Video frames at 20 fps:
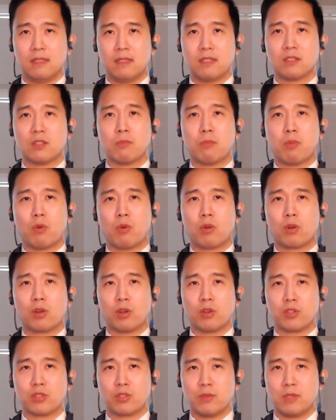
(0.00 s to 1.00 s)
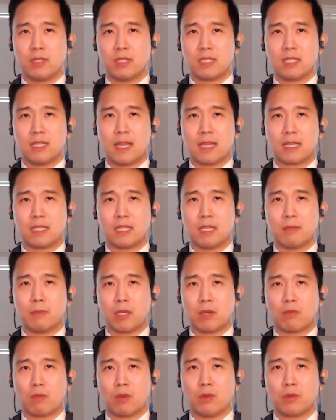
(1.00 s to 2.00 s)
support our students in academic
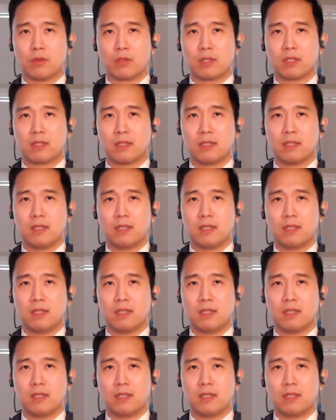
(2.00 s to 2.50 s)
growth,